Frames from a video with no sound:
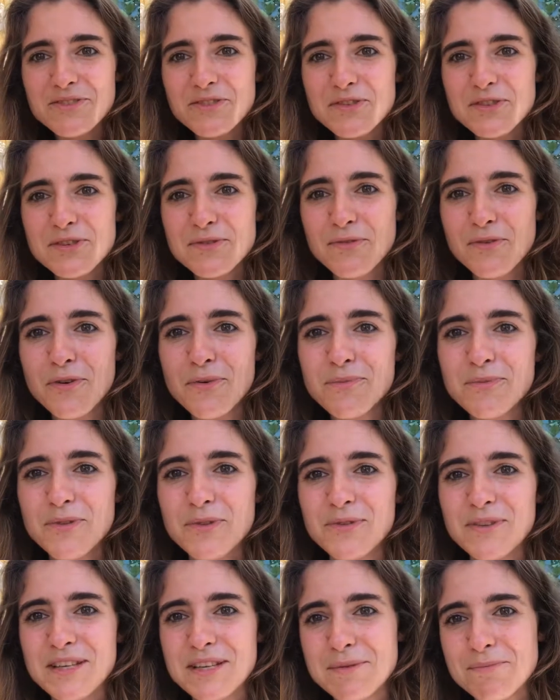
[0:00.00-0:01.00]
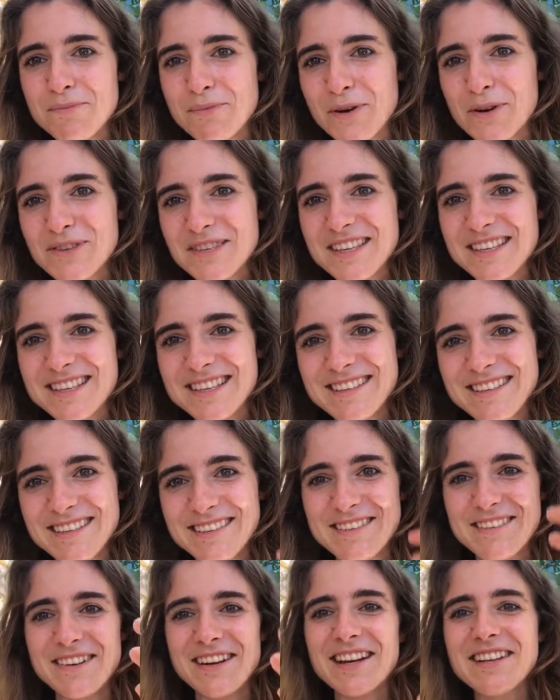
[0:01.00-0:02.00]
transformed through this process and
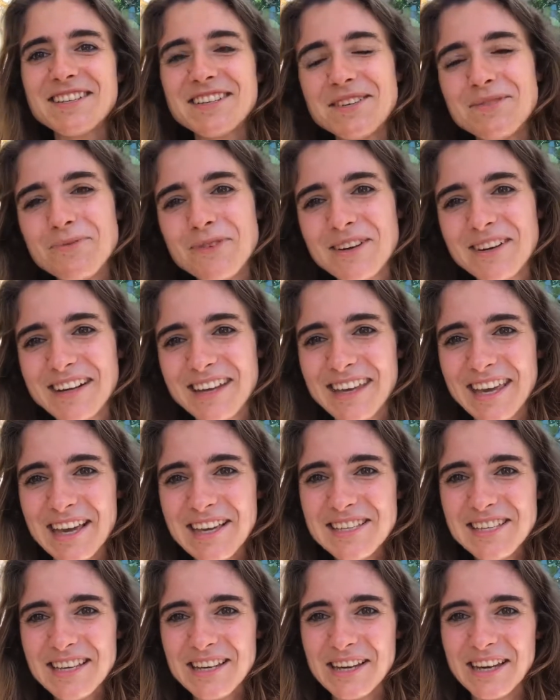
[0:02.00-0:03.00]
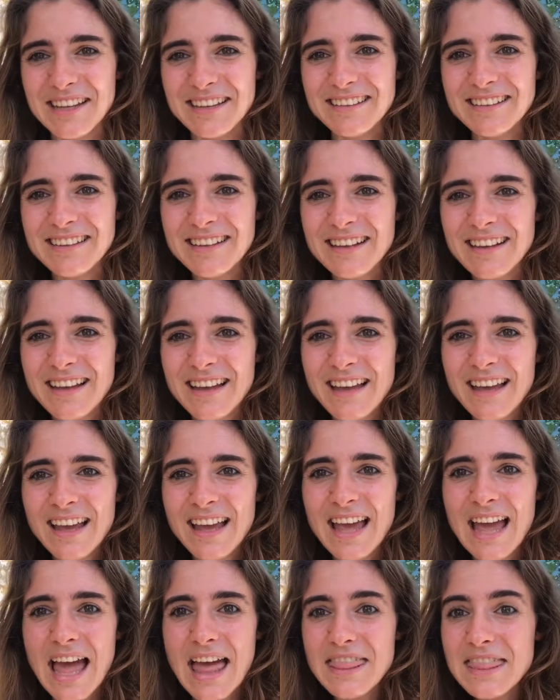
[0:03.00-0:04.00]
interaction we're engaging in.
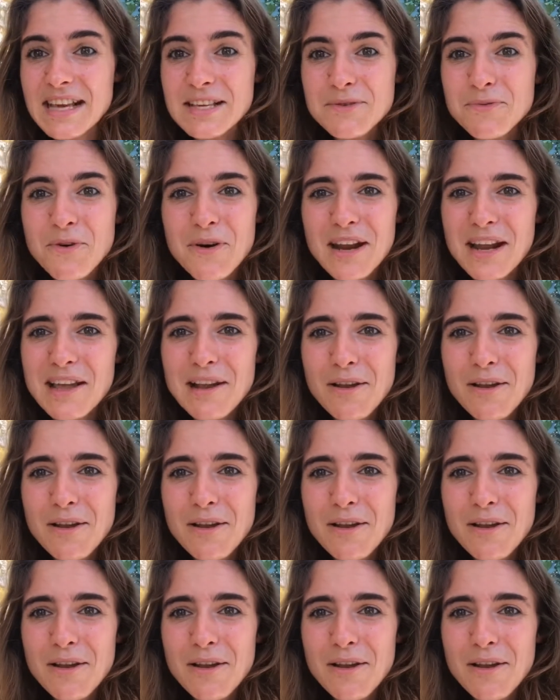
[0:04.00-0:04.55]
And that's what I